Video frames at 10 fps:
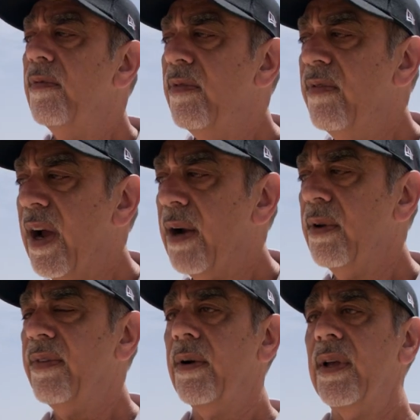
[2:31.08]

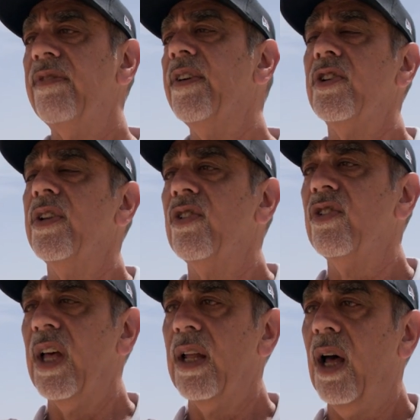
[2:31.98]
very, very efficient
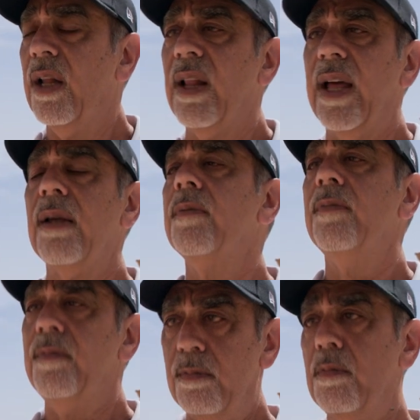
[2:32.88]
set, unlike
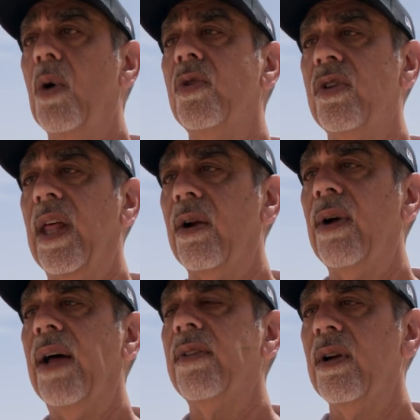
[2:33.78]
most that
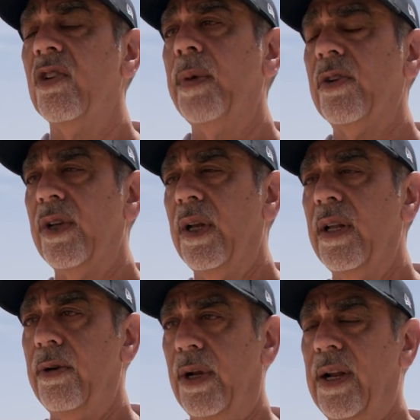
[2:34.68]
are out there, especially
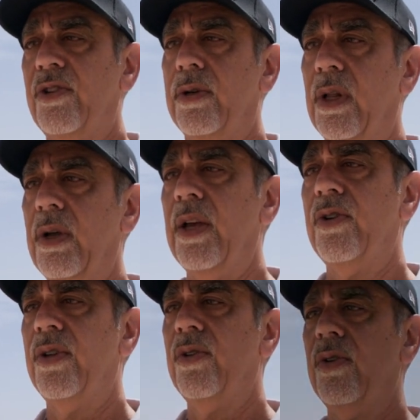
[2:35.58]
on international
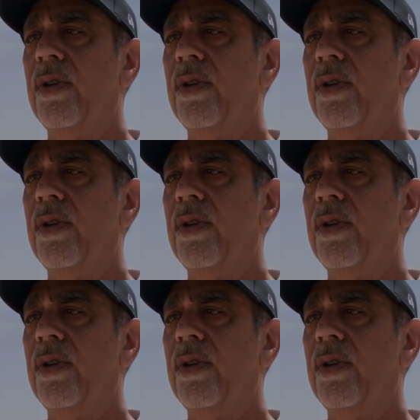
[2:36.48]
locations.